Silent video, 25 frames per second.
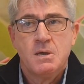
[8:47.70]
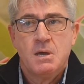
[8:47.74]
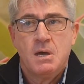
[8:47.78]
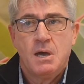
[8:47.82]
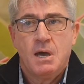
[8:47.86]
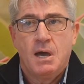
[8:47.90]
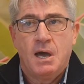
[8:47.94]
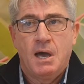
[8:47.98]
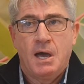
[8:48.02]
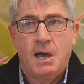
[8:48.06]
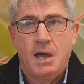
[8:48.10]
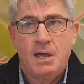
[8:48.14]

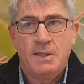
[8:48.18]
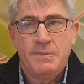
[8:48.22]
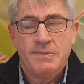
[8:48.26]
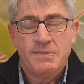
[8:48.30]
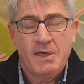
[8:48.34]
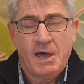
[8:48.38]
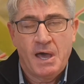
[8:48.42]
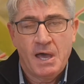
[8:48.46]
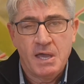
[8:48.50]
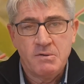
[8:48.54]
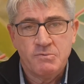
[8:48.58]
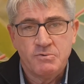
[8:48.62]
And
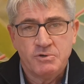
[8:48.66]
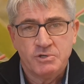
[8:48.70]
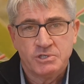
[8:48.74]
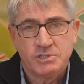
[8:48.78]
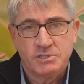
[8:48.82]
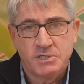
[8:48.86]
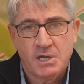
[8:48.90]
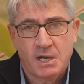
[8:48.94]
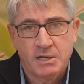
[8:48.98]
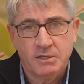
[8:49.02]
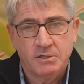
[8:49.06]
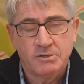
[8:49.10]
they were
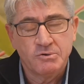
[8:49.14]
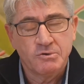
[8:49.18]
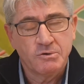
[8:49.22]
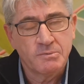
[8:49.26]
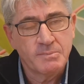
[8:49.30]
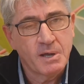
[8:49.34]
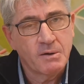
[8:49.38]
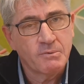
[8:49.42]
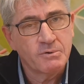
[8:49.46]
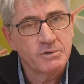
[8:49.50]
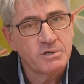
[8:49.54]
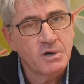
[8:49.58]
starting to talk
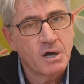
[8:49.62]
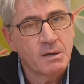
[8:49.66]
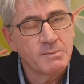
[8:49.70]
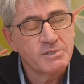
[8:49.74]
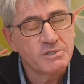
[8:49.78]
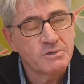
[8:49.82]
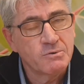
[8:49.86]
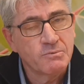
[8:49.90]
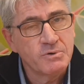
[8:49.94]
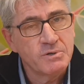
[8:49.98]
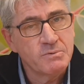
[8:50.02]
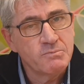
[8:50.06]
about retirement.
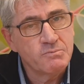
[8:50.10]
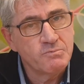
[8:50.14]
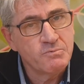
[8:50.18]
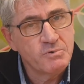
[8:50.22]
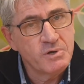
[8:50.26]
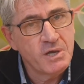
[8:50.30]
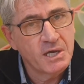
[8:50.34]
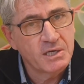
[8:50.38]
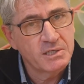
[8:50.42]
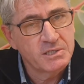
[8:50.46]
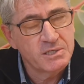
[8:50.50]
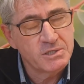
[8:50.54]
So
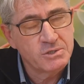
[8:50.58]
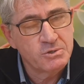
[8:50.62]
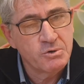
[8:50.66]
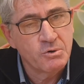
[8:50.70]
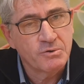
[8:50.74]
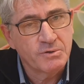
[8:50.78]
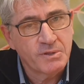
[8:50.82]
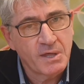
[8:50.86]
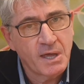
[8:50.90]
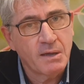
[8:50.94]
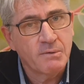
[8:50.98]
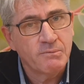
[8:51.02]
we actually
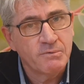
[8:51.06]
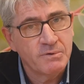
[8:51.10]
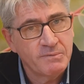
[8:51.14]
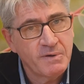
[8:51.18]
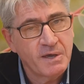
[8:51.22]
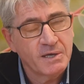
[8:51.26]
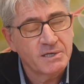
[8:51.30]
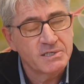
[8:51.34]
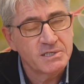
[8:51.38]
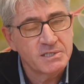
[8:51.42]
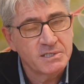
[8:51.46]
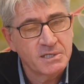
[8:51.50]
took that, we've
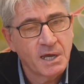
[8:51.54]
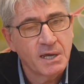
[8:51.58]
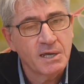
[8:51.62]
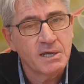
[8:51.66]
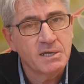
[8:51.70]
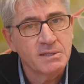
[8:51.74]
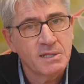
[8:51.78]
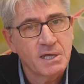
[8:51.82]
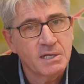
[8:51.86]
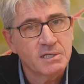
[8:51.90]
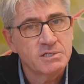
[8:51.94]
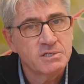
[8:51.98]
actually
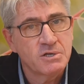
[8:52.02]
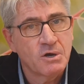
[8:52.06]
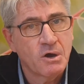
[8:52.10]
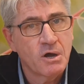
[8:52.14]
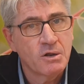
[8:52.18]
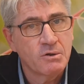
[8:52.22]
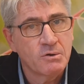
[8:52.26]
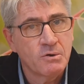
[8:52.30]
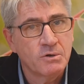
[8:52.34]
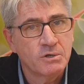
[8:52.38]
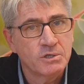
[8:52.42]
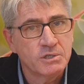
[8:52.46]
taken that
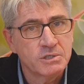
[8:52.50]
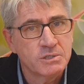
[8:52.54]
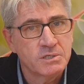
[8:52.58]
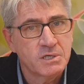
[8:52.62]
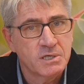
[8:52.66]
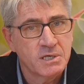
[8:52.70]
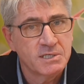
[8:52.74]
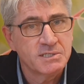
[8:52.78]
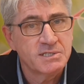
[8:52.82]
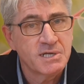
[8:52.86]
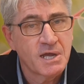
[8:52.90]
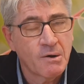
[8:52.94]
site on
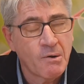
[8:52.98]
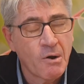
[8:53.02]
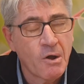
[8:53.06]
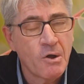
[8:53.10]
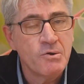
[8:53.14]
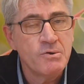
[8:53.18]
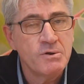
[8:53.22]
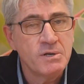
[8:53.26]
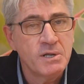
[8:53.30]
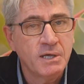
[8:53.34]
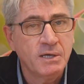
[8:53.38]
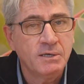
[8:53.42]
as our
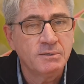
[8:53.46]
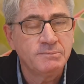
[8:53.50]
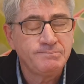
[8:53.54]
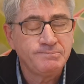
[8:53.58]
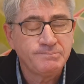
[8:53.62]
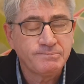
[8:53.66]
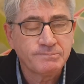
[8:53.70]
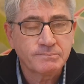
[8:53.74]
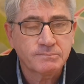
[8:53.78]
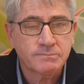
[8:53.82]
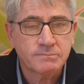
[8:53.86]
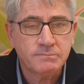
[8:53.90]
own now.
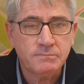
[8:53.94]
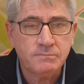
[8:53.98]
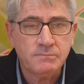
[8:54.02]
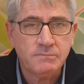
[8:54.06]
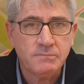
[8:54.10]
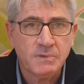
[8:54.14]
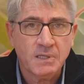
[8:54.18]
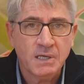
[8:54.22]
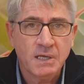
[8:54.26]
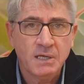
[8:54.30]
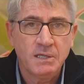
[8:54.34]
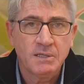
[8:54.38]

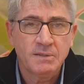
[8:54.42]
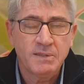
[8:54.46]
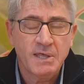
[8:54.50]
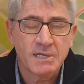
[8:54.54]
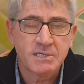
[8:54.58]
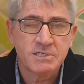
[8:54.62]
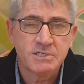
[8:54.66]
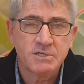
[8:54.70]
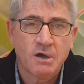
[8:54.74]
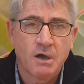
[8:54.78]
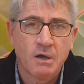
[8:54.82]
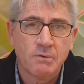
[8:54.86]
And at
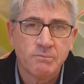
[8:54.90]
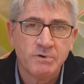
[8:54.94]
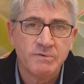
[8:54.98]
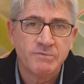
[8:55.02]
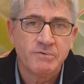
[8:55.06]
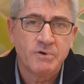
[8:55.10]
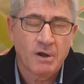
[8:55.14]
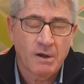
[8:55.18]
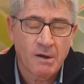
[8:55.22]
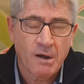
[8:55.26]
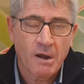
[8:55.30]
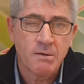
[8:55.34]
that site, we've
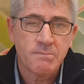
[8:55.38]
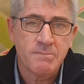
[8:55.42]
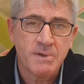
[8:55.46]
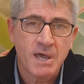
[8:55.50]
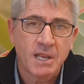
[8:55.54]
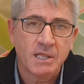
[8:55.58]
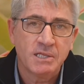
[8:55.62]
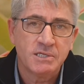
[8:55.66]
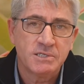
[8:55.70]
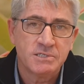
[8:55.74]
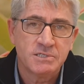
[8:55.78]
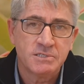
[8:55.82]
got our own
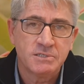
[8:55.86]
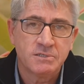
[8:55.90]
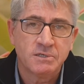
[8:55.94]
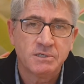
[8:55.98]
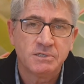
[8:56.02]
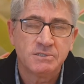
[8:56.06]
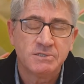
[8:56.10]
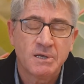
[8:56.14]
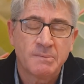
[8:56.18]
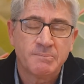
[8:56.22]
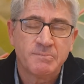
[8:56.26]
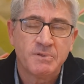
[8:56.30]
managers and
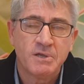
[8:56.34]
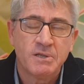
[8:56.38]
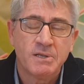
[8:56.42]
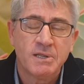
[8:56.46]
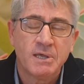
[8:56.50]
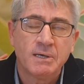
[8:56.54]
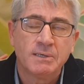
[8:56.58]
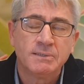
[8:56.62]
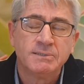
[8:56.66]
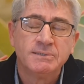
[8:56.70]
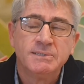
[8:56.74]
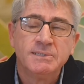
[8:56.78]
things up there
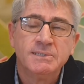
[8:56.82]
now.